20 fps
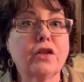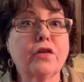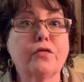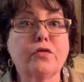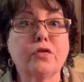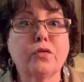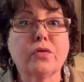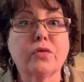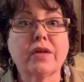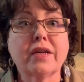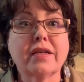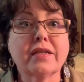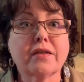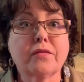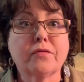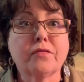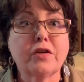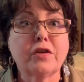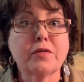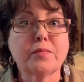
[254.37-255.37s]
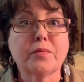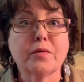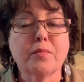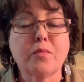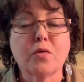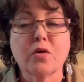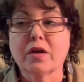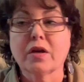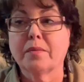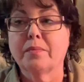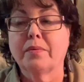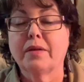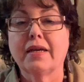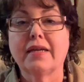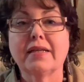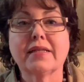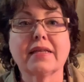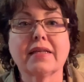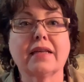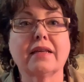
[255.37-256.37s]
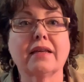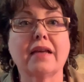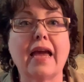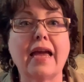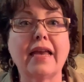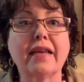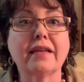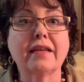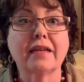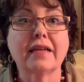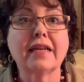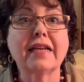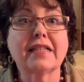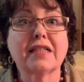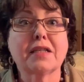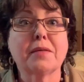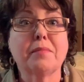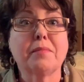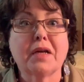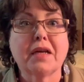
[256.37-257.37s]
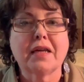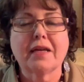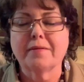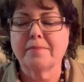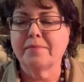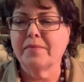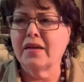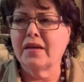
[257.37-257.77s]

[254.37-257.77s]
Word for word: a few things on Facebook Marketplace and, and get some money.